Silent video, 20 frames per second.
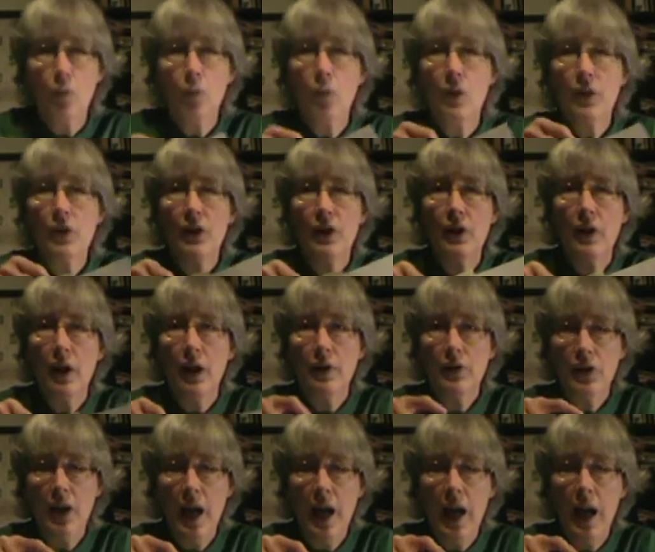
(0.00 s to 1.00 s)
with a
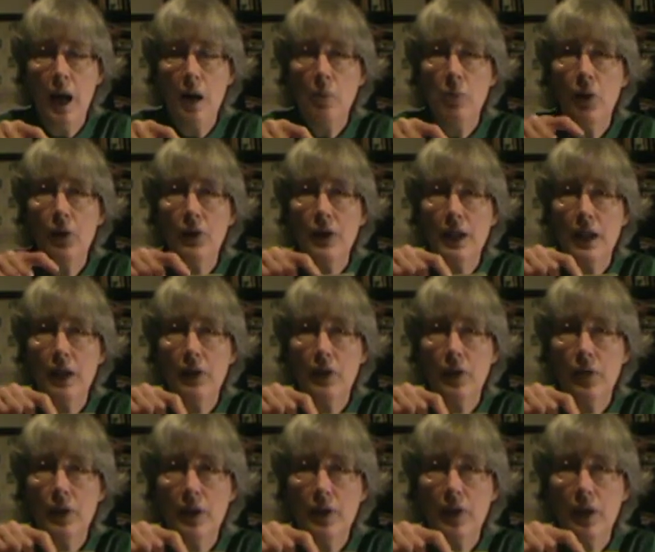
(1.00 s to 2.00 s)
tab on the end
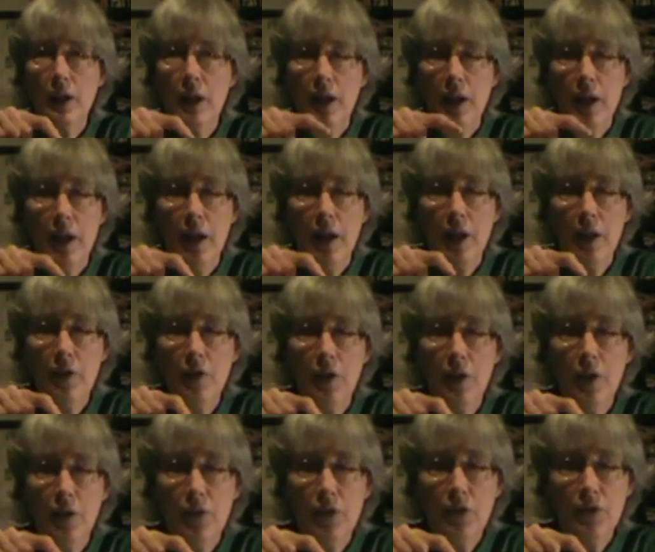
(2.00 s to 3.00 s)
of it,
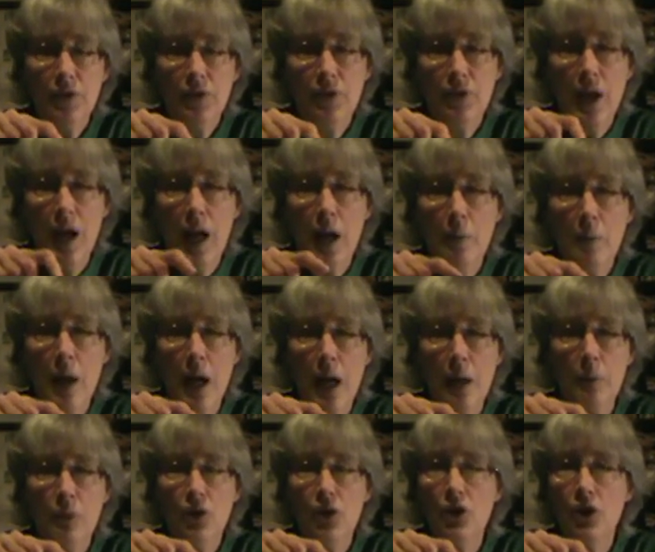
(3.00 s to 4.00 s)
and this tab
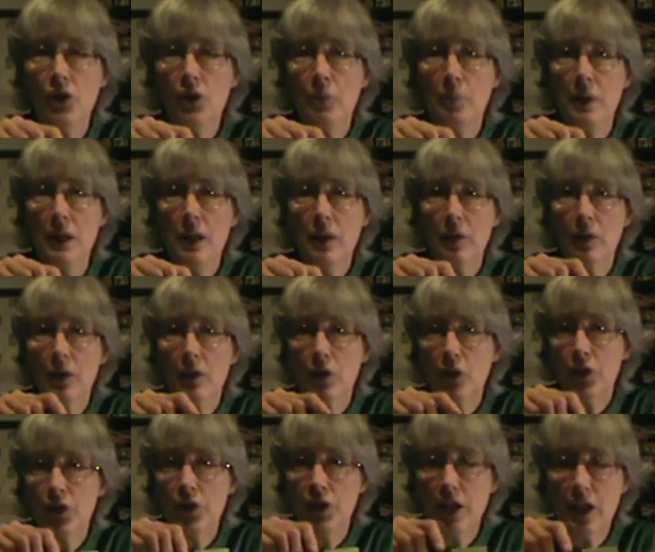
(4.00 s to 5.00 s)
happens to just be a
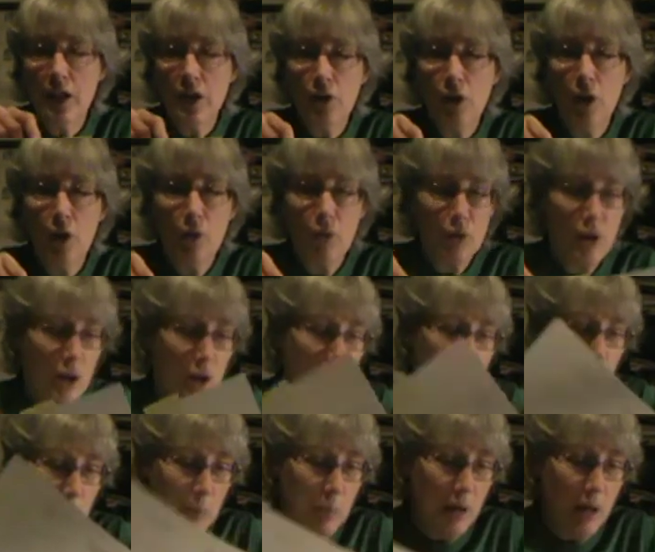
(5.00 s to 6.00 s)
little sticky note,
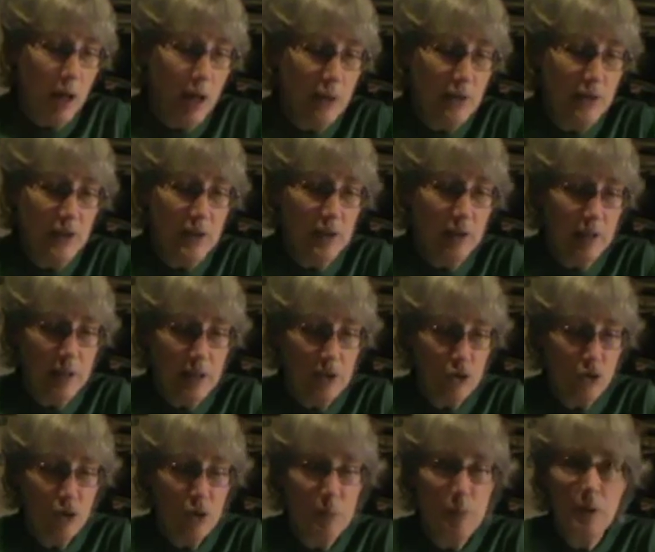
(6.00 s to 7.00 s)
but ideally it
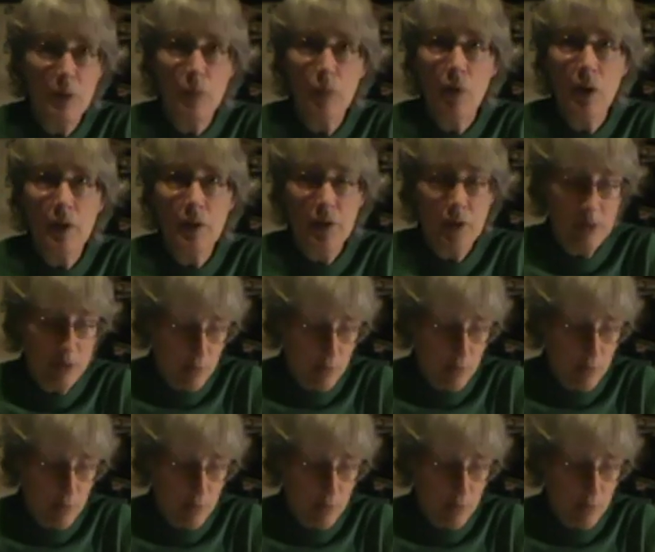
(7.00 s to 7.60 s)
should be one of